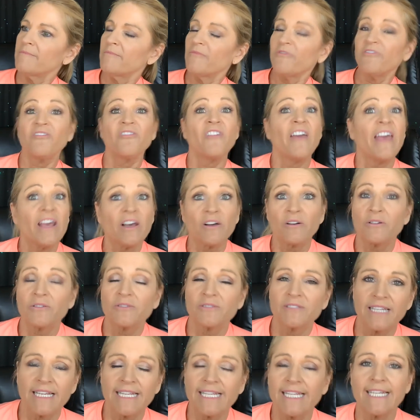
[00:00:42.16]

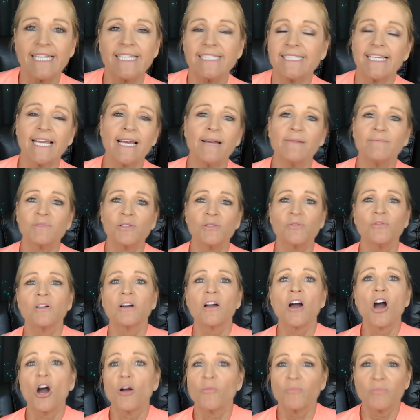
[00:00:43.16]
failed in an attempt to
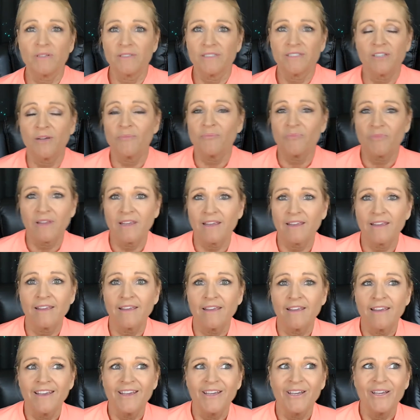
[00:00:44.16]
accomplish something.
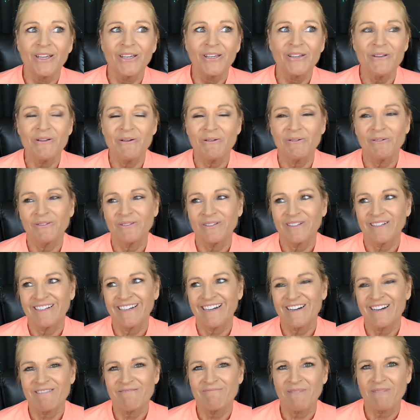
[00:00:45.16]
You know,
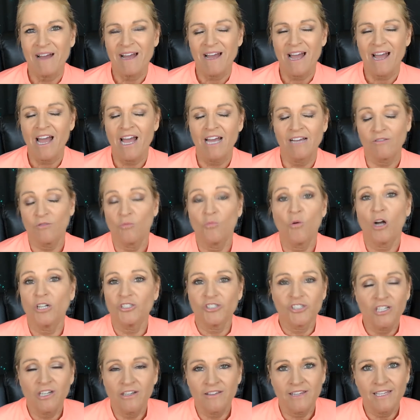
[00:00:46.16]

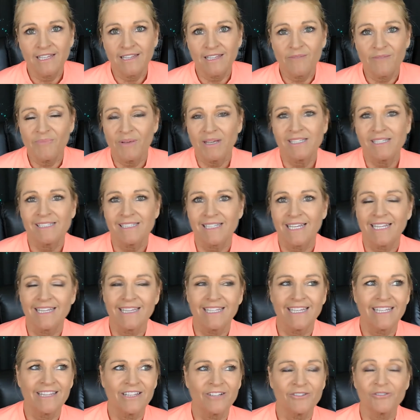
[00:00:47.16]
watching all the Olympics
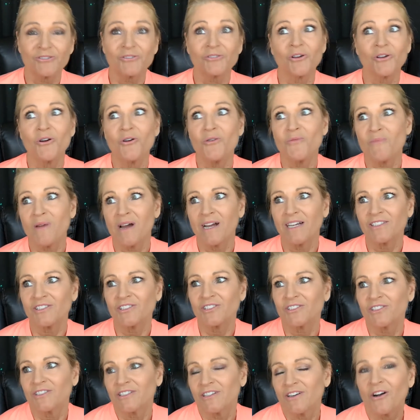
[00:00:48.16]
lately, there's so
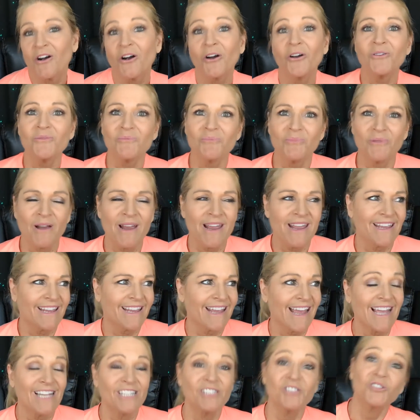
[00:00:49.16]
much heartbreak
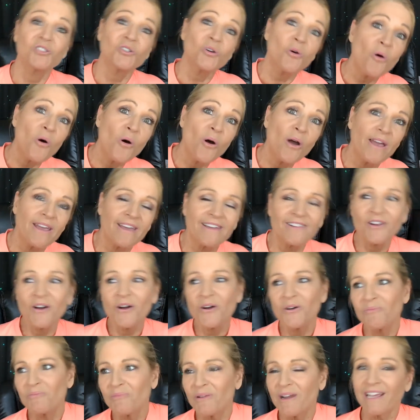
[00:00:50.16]
and joy and
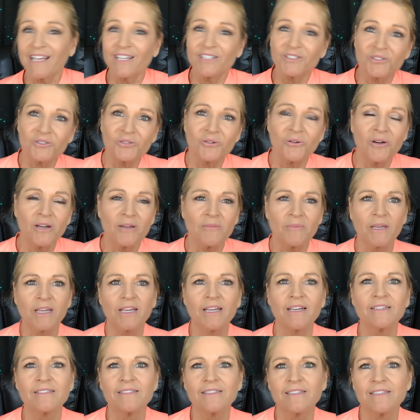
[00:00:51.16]
heartbreak and joy
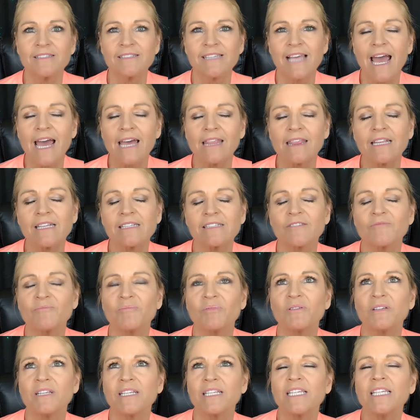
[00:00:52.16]
because these athletes have
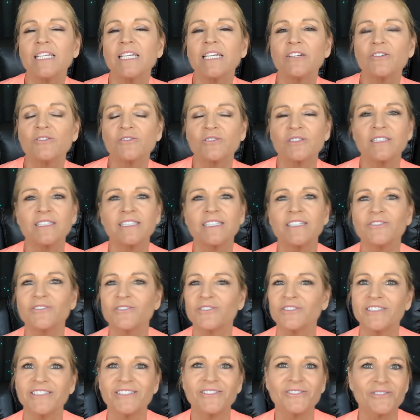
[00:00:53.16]
put in years and years
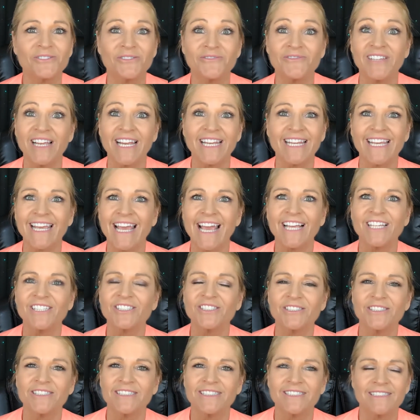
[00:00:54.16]
and years of
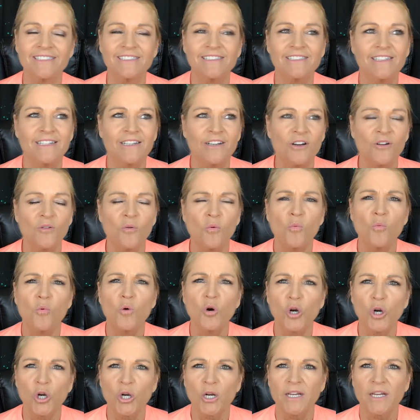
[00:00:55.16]
dedication and
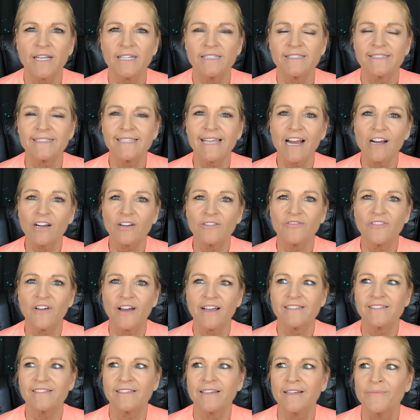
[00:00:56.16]
work and
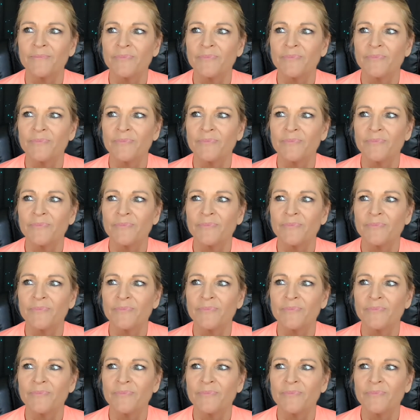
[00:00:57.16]
sacrifice